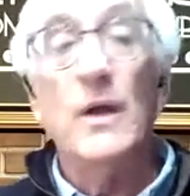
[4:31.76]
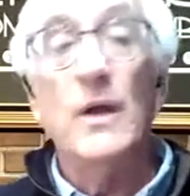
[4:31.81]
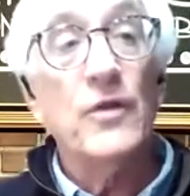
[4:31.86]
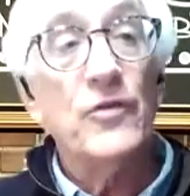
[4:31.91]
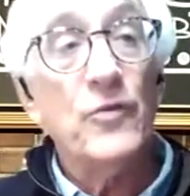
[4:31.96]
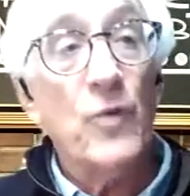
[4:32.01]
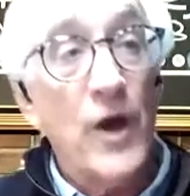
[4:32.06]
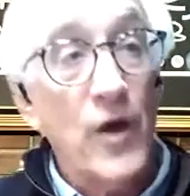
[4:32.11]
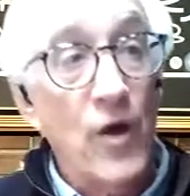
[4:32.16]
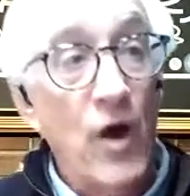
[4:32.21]

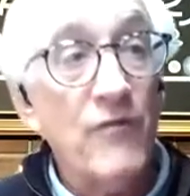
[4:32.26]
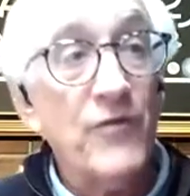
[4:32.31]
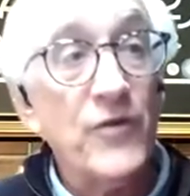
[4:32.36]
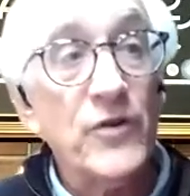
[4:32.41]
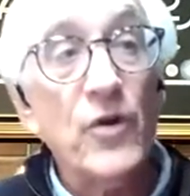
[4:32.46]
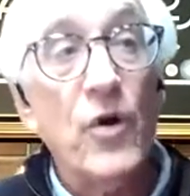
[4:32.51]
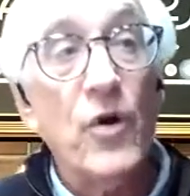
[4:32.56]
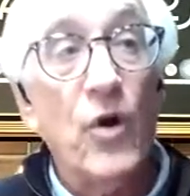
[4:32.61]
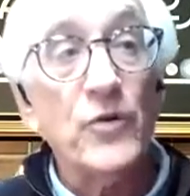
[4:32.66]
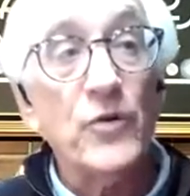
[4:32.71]
So I offered
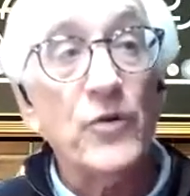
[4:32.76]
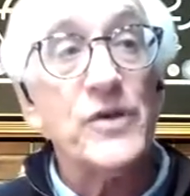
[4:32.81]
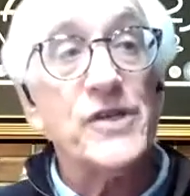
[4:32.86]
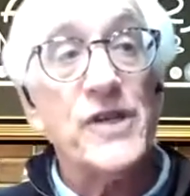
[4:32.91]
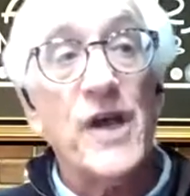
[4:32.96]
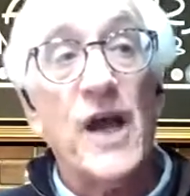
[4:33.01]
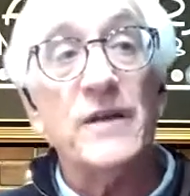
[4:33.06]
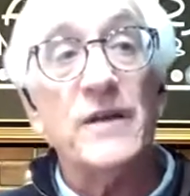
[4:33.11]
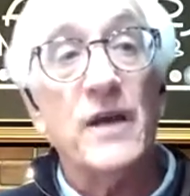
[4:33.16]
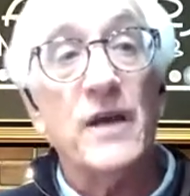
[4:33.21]
to hold her
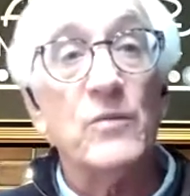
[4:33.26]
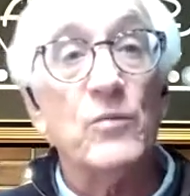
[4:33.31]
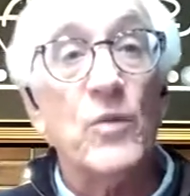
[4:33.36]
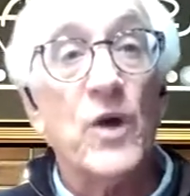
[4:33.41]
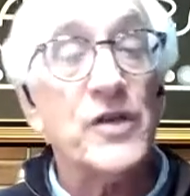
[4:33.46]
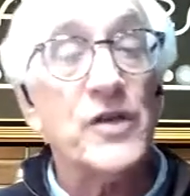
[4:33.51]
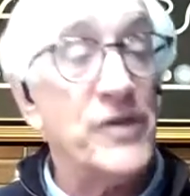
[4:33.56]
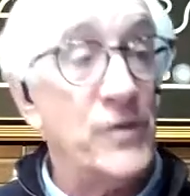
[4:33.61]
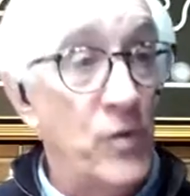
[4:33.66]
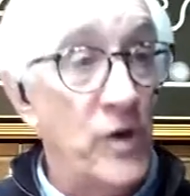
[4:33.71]
shotgun
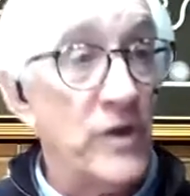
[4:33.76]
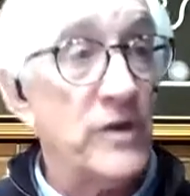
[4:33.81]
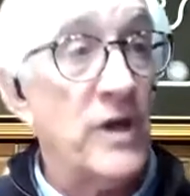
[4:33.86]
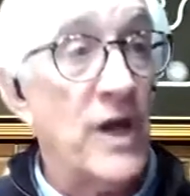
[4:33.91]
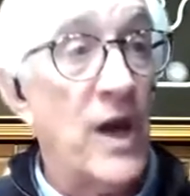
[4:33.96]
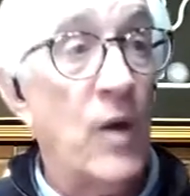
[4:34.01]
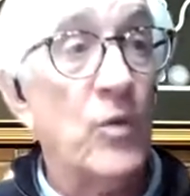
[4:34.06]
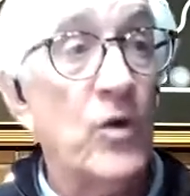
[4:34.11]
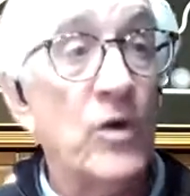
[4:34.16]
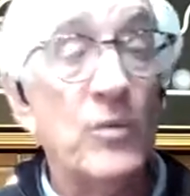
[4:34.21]
while she went and
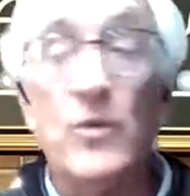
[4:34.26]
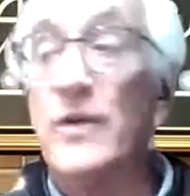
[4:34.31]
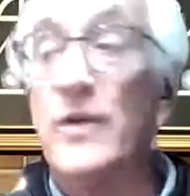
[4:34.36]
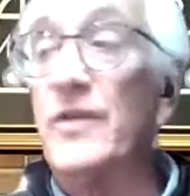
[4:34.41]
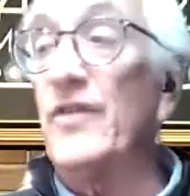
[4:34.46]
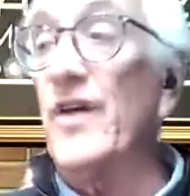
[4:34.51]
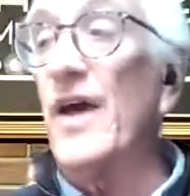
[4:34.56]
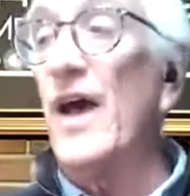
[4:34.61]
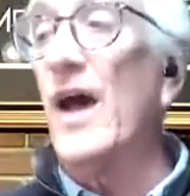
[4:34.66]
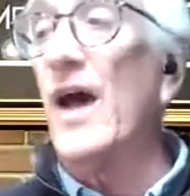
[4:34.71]
got Wilbur a
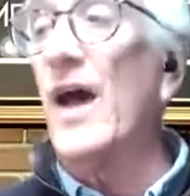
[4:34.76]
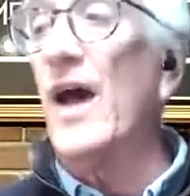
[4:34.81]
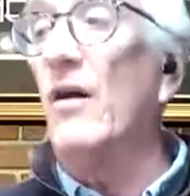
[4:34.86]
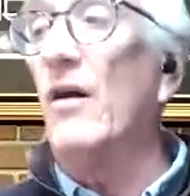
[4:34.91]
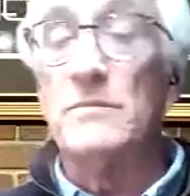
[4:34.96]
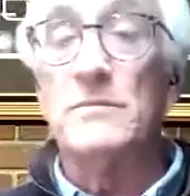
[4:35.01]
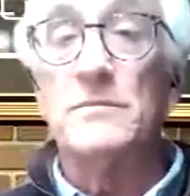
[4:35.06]
towel.